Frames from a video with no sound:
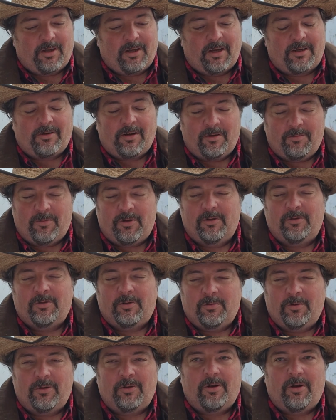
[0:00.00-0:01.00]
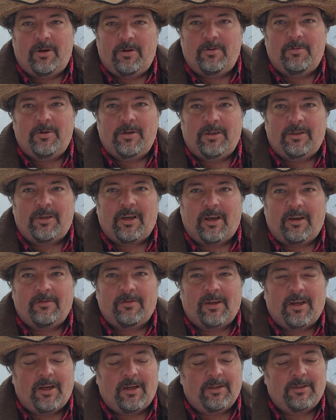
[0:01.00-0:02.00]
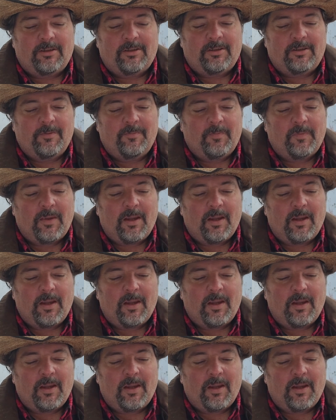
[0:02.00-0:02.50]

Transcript: Criminals will always have guns.